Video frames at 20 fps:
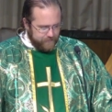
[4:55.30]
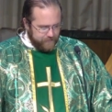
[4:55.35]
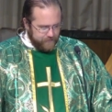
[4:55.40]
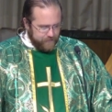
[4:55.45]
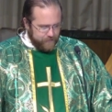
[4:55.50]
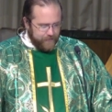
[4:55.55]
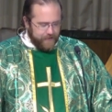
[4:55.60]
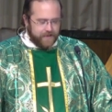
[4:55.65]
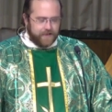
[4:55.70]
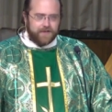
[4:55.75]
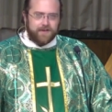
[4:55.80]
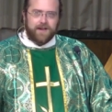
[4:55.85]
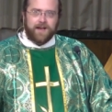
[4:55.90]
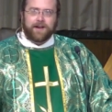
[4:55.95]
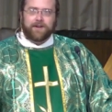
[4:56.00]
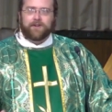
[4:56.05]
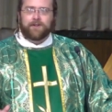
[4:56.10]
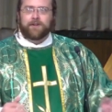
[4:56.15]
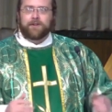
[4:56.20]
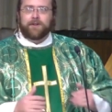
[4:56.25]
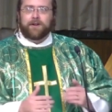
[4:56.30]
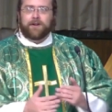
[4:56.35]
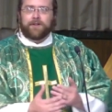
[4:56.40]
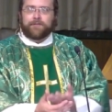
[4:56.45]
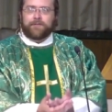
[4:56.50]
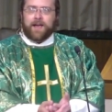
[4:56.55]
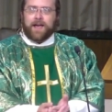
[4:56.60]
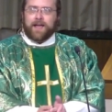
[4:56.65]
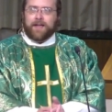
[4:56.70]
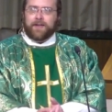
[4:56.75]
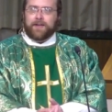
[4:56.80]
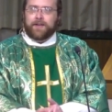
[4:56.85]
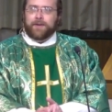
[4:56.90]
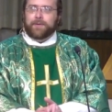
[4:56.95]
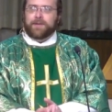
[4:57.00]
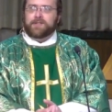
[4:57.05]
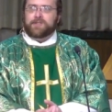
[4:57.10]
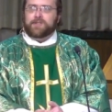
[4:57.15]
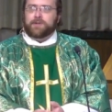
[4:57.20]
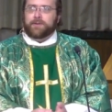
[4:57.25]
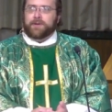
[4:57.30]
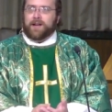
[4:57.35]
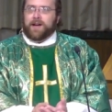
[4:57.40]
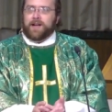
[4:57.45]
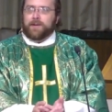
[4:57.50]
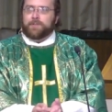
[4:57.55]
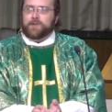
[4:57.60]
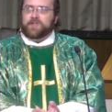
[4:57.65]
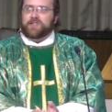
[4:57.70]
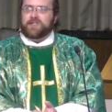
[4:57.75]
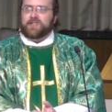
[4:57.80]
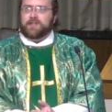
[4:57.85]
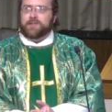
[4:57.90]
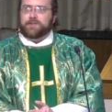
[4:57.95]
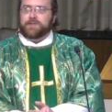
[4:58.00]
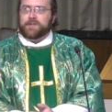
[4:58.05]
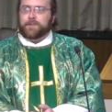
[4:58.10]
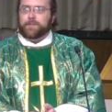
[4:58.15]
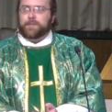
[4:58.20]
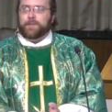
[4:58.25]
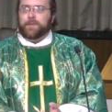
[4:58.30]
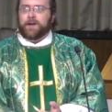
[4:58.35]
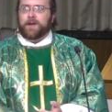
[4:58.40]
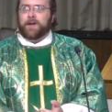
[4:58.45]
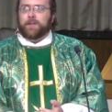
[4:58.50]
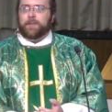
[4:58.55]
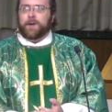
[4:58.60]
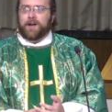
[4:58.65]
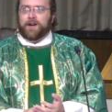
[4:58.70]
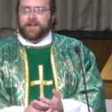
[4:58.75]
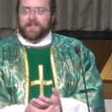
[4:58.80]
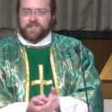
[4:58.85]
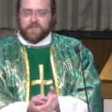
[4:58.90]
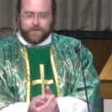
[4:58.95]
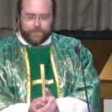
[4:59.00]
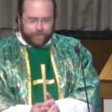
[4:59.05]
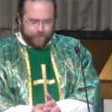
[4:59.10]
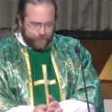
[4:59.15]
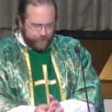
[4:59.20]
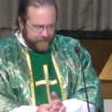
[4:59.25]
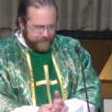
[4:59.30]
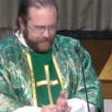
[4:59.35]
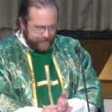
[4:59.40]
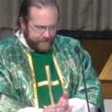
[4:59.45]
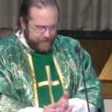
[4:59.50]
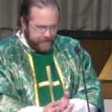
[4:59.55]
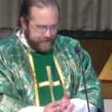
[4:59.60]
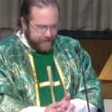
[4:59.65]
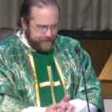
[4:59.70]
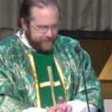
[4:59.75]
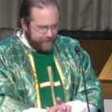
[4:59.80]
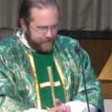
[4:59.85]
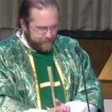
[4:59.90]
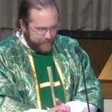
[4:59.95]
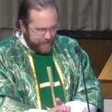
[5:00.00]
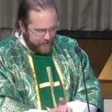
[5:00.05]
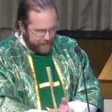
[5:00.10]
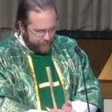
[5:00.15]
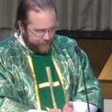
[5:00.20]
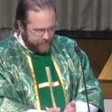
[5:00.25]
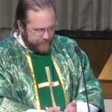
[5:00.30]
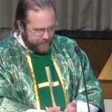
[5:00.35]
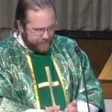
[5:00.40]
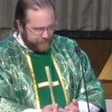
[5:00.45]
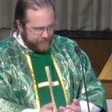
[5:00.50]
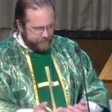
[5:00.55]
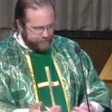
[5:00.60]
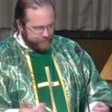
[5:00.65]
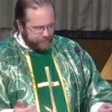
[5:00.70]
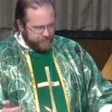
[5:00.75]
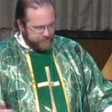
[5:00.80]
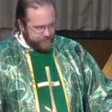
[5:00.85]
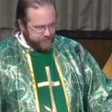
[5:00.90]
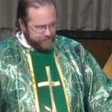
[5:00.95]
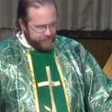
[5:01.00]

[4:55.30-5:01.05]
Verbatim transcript: We could not earn our value, and so God bestows it upon us freely in our baptisms.